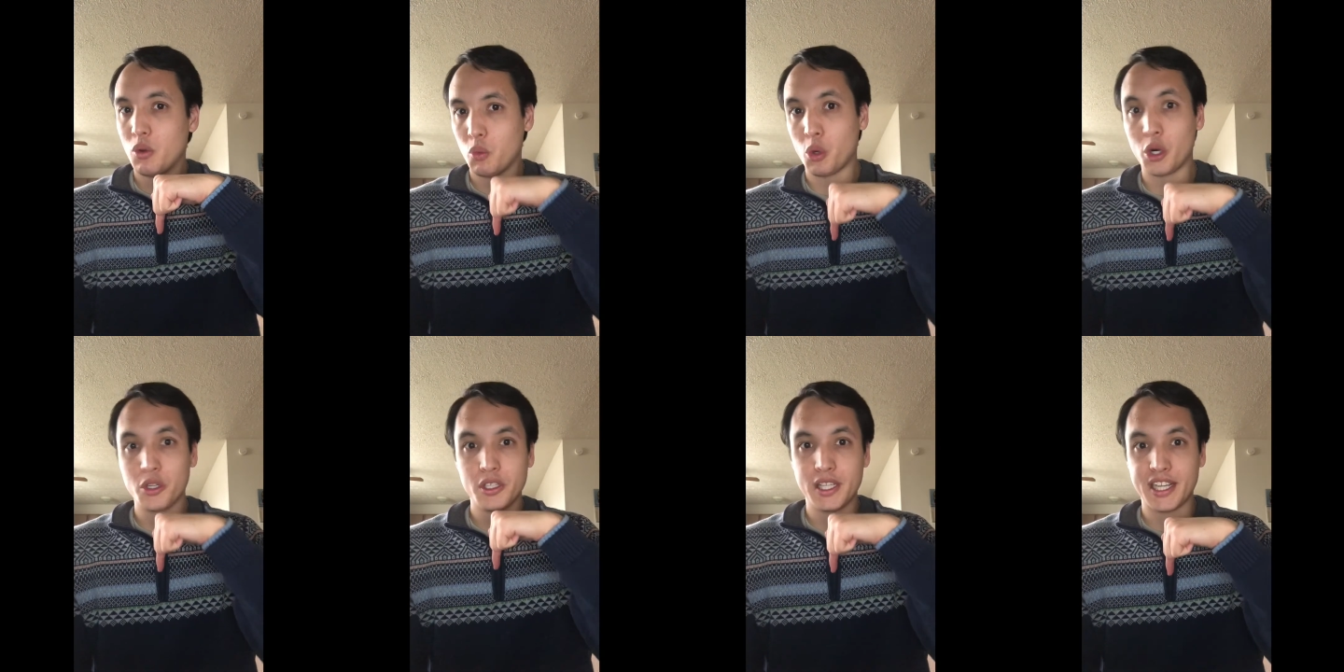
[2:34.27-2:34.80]

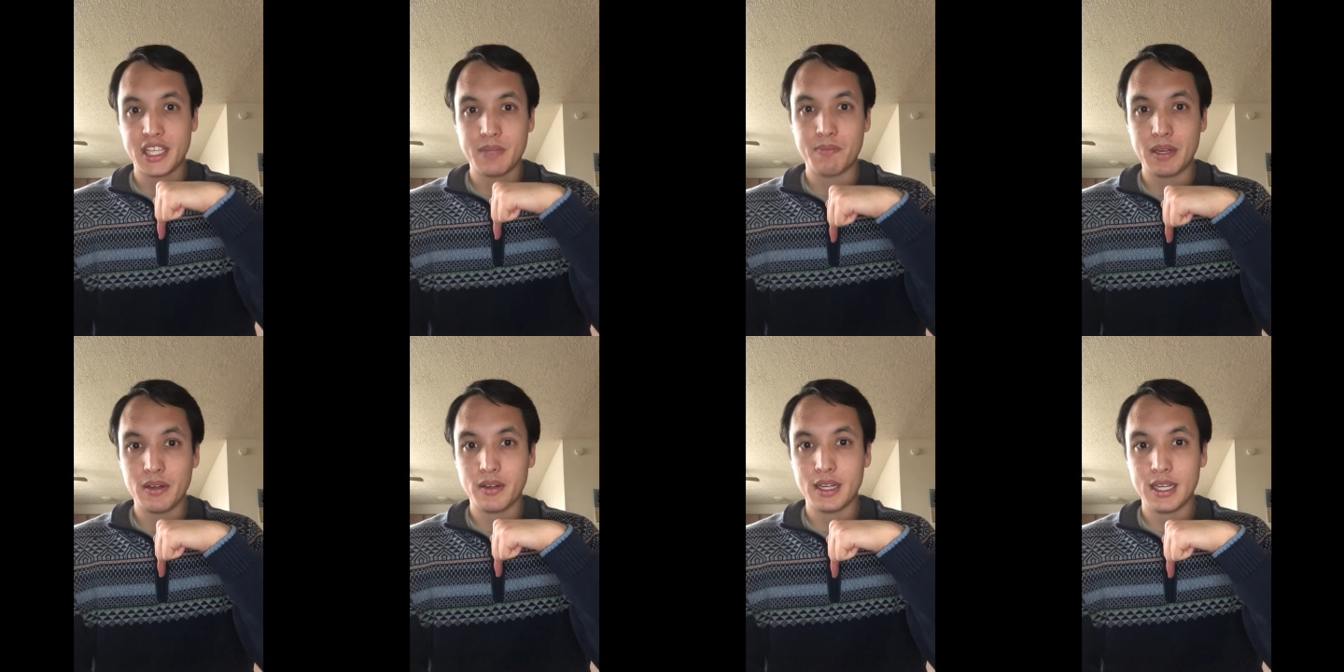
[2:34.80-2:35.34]
worst
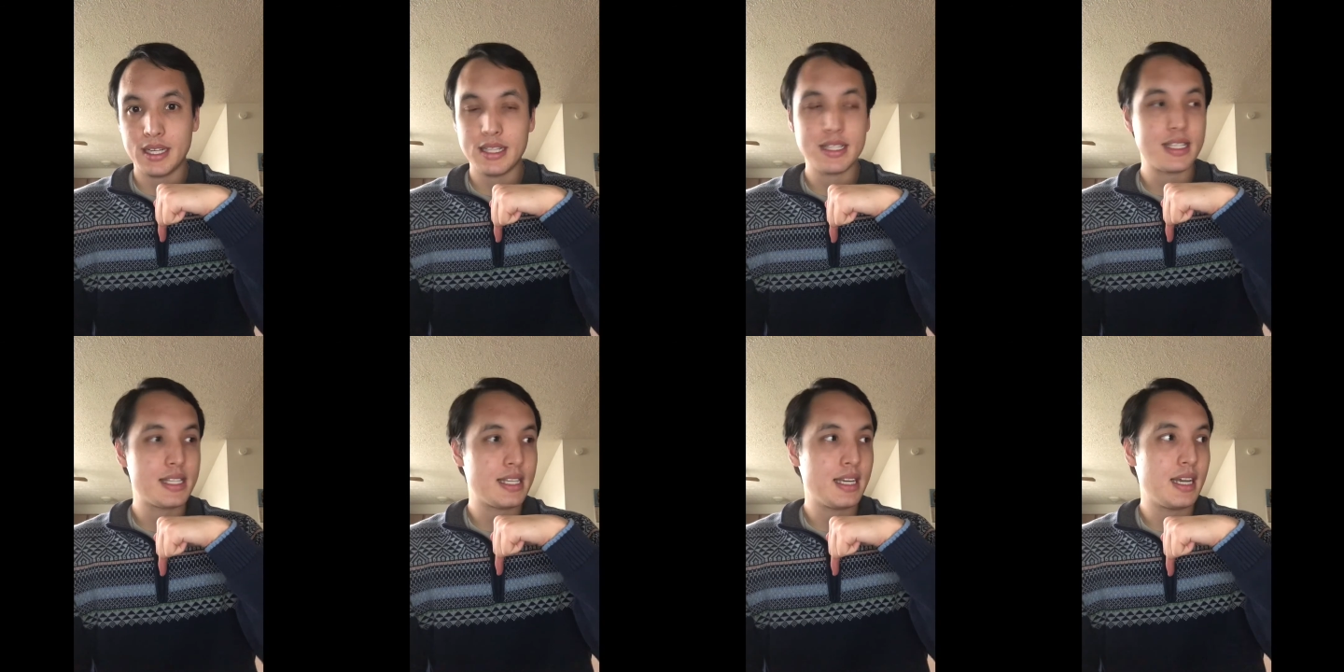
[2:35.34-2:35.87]

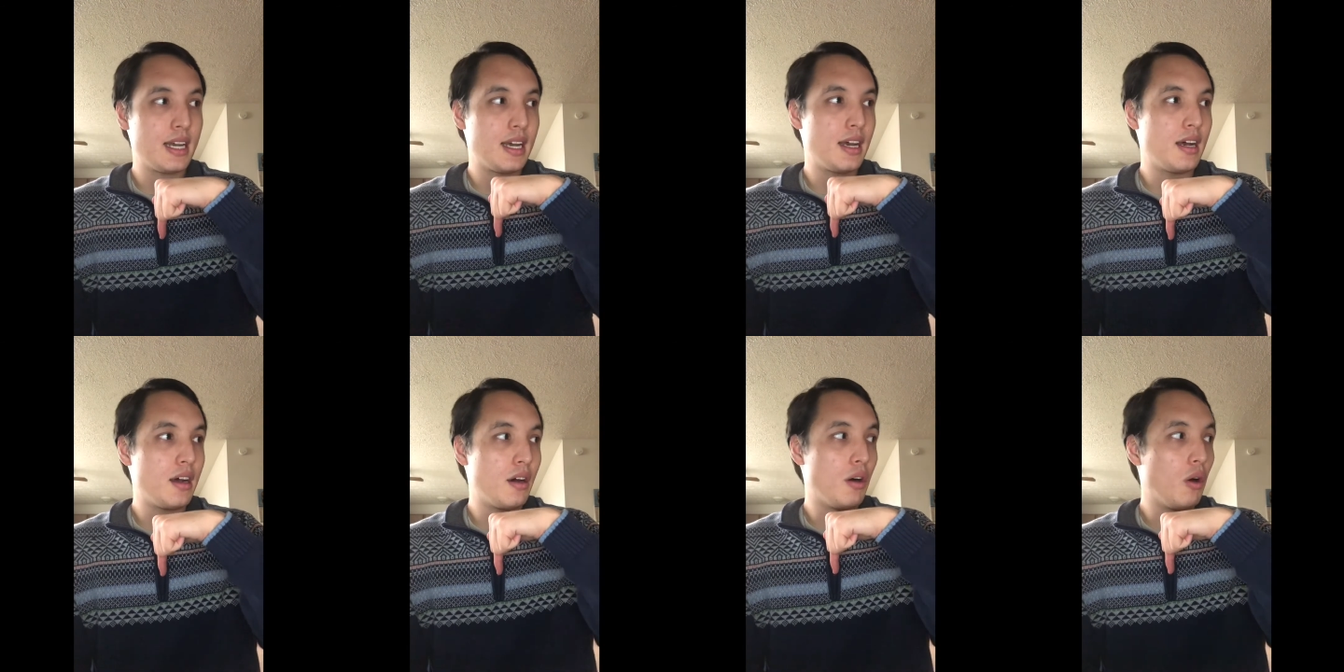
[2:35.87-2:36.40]
experience
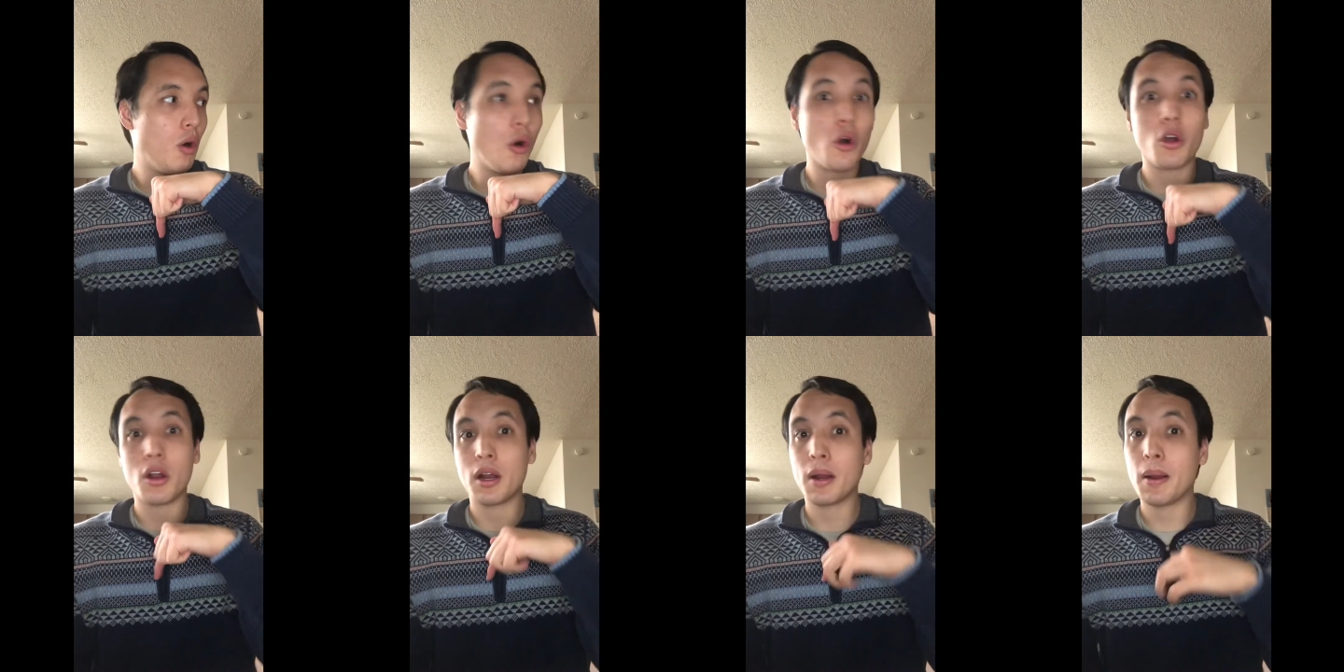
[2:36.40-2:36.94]

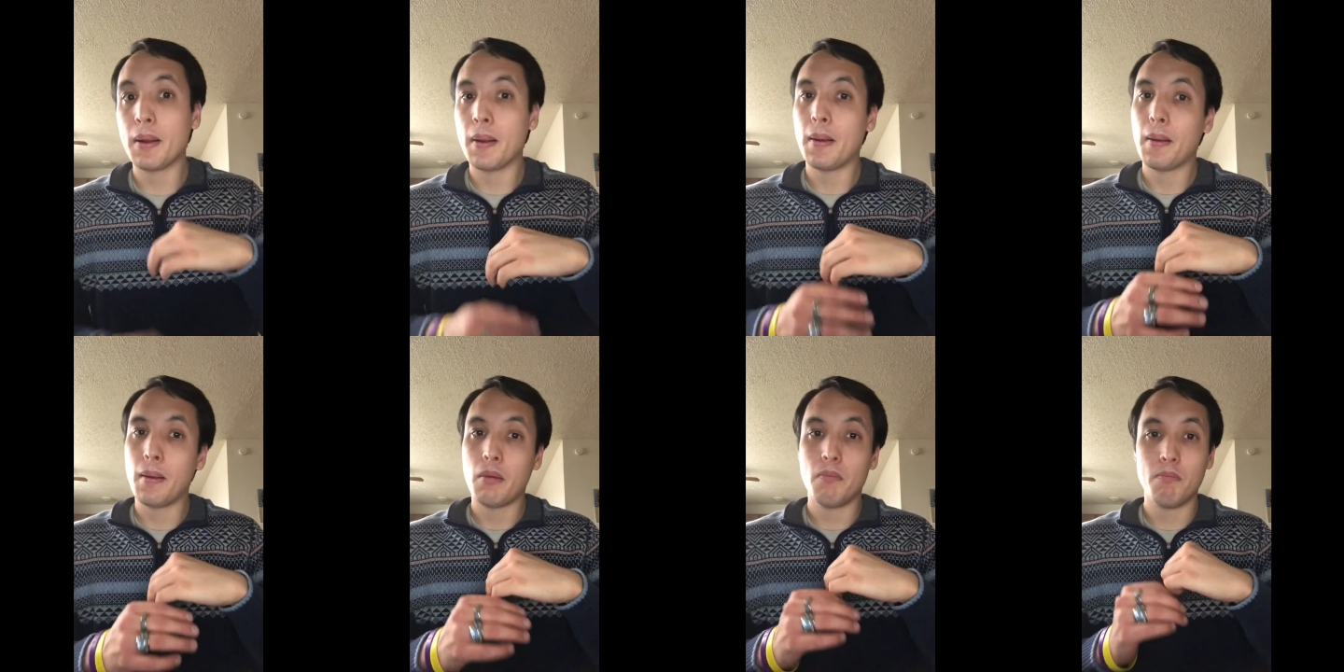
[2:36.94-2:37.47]
or
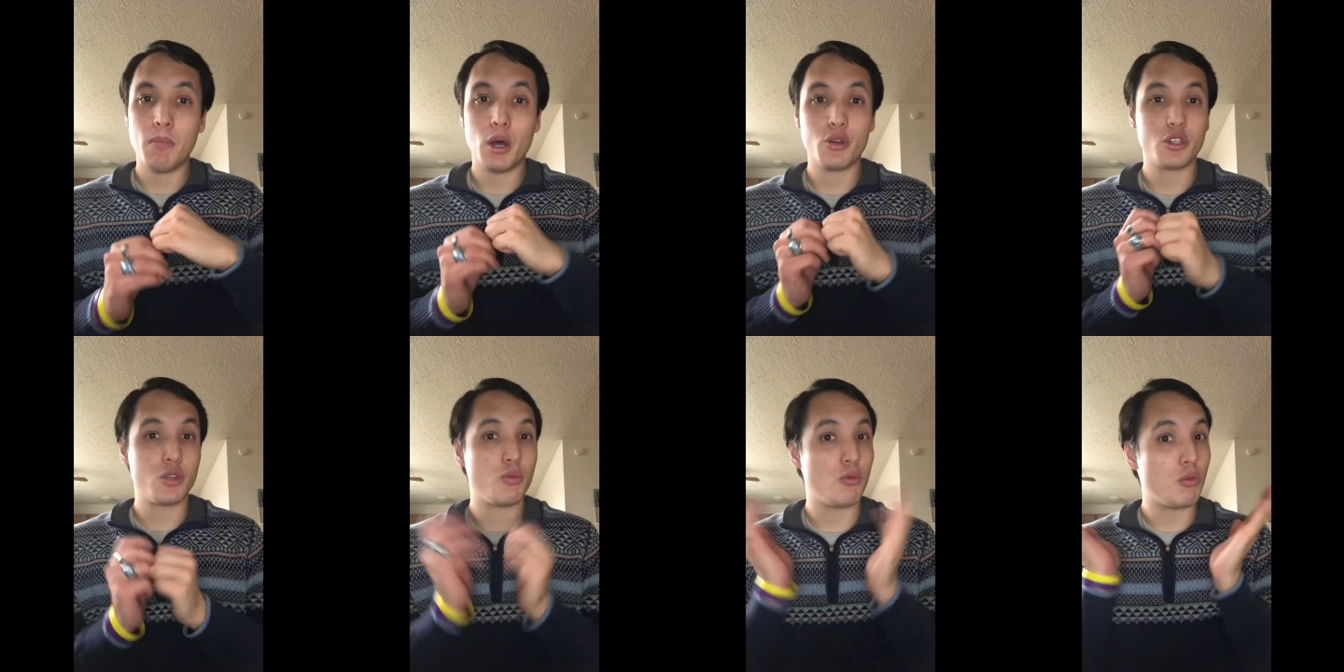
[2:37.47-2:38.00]
most